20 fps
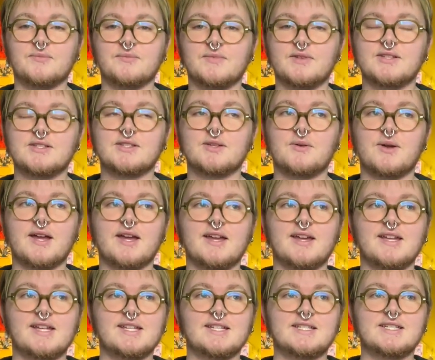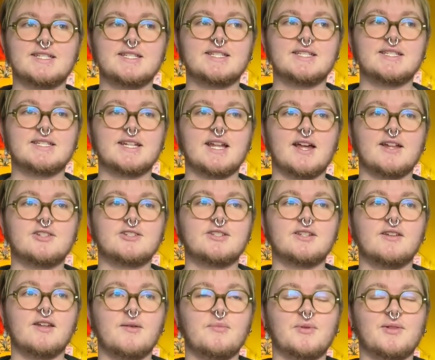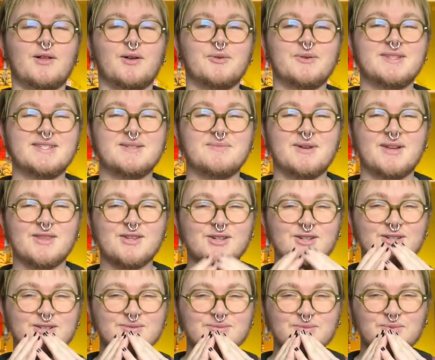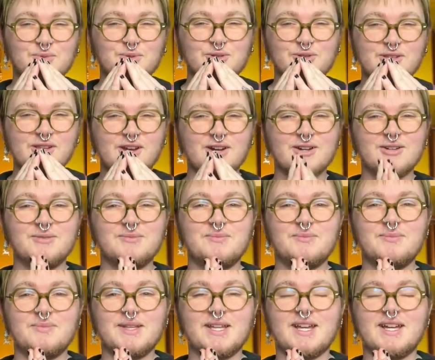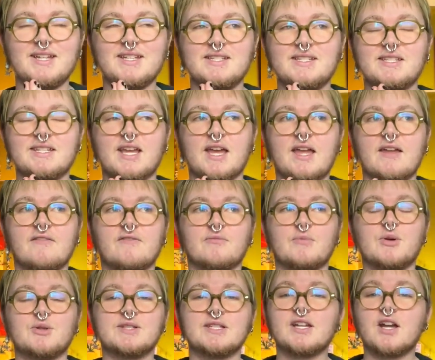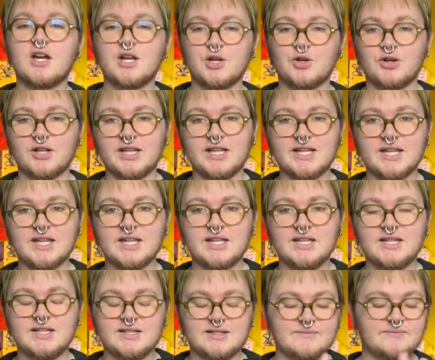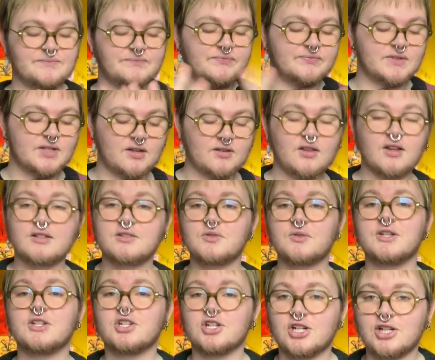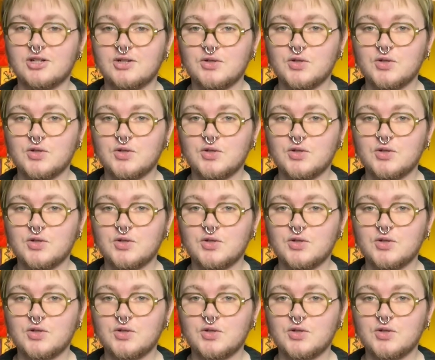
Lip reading: So I snatched it up along with some other wool yarn because I've mostly got acrylic. Long story short,